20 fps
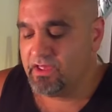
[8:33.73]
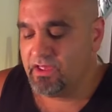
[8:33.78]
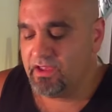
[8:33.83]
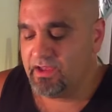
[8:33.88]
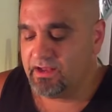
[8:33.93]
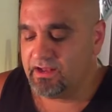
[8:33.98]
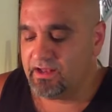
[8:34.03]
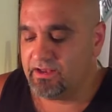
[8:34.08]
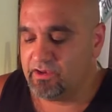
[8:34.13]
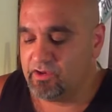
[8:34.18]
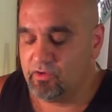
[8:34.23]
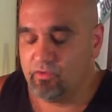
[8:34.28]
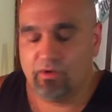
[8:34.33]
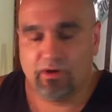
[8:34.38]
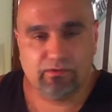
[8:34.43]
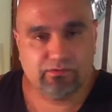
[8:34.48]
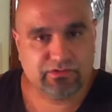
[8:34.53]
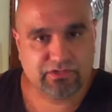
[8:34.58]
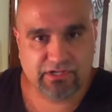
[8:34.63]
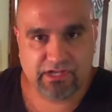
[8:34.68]
And I knew
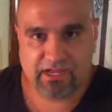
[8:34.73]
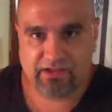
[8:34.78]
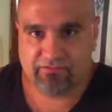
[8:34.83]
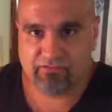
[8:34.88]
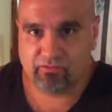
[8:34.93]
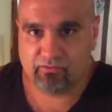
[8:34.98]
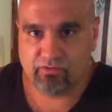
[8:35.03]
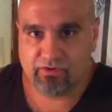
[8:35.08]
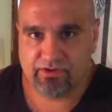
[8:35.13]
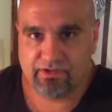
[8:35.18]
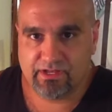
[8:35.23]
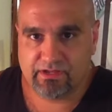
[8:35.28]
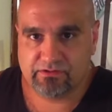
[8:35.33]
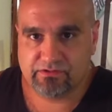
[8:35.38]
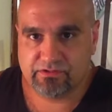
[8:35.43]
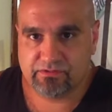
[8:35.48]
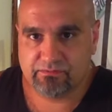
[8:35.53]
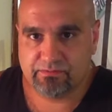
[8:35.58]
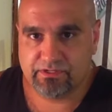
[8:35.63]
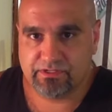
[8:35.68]
I was going to have to run down
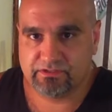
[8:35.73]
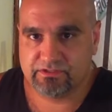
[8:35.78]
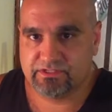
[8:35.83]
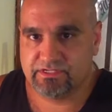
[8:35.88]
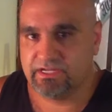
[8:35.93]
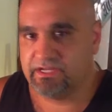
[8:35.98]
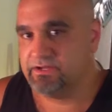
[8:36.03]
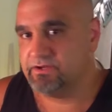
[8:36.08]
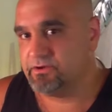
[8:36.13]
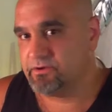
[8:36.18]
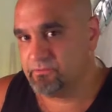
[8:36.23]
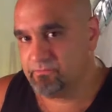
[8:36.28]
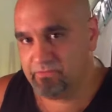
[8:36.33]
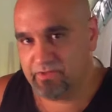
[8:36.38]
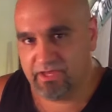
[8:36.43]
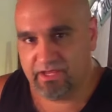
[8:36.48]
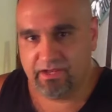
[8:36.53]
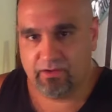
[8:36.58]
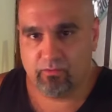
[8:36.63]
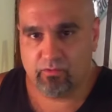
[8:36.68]
to the belt sander,
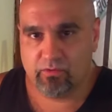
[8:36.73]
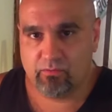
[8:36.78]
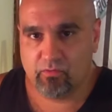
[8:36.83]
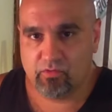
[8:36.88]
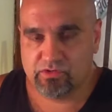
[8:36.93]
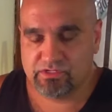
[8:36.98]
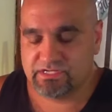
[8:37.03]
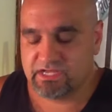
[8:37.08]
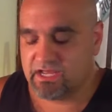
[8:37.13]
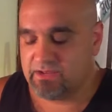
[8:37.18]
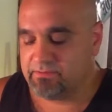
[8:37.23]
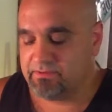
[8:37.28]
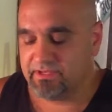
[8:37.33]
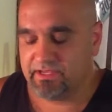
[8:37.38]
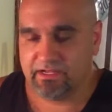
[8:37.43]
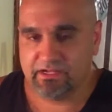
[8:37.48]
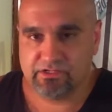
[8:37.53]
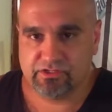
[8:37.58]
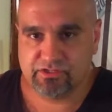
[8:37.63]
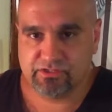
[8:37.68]
hit it one more time, and
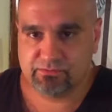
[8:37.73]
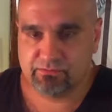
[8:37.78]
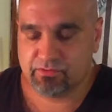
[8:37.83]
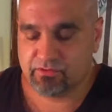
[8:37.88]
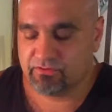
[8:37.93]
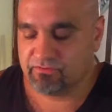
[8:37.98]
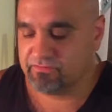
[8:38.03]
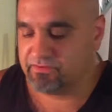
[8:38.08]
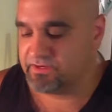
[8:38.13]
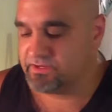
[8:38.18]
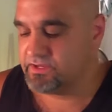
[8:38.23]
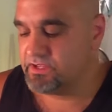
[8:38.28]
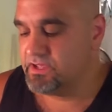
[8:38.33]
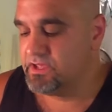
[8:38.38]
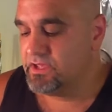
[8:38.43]
get it just perfect.